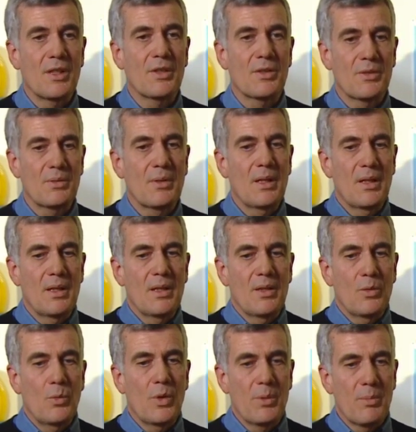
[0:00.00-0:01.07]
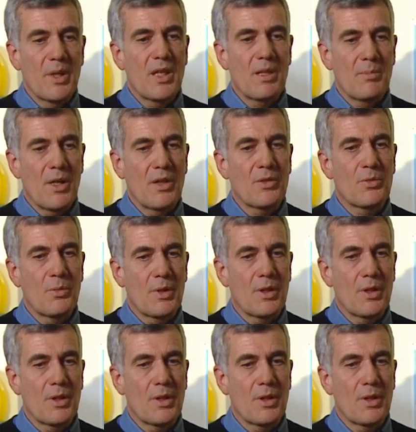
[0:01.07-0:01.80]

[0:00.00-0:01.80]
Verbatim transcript: He's, with Mickey Mouse,